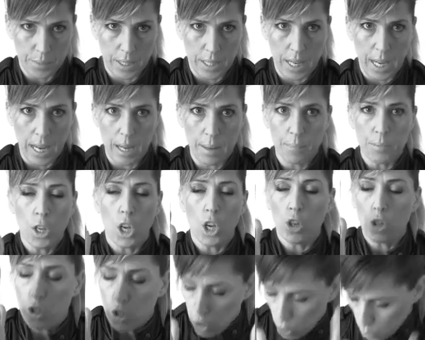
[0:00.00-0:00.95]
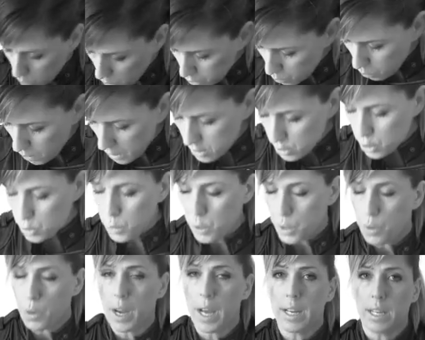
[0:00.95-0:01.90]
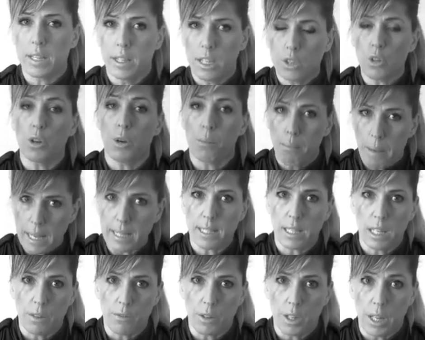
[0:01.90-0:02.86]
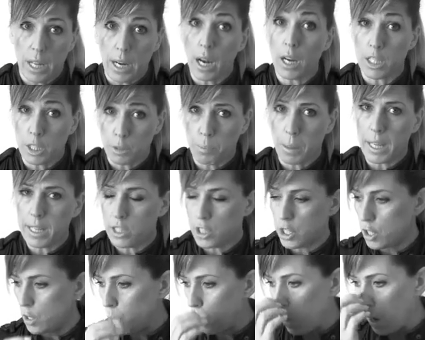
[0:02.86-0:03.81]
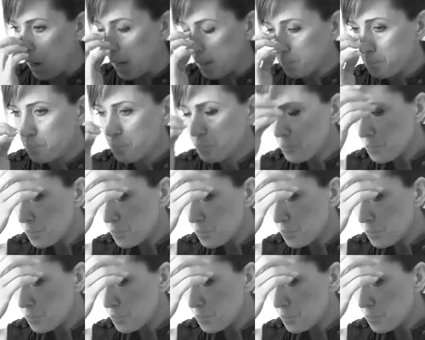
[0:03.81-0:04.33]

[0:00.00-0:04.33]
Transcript: Okay, you are the ones who are creating this on a mass level, and I'll explain to you why.